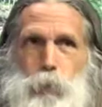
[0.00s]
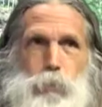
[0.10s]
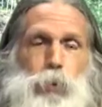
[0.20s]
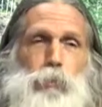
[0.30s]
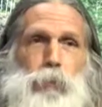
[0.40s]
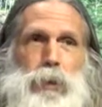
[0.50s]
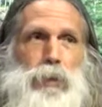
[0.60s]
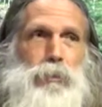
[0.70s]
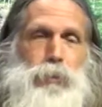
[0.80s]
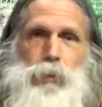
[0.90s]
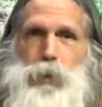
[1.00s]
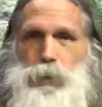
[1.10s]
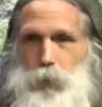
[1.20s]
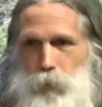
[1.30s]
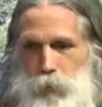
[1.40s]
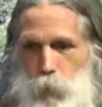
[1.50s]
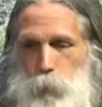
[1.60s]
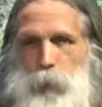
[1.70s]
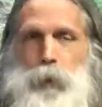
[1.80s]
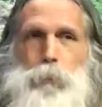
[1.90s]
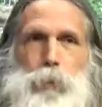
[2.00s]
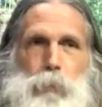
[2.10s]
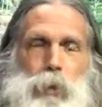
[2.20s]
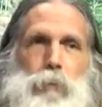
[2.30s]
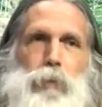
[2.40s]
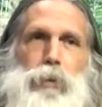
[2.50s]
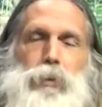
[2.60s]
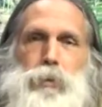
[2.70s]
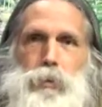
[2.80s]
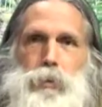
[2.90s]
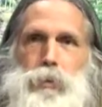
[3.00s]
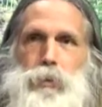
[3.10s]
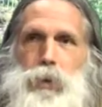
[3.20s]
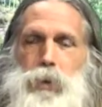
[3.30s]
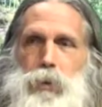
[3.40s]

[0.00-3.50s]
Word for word: movement, requires opening up the blood vessels,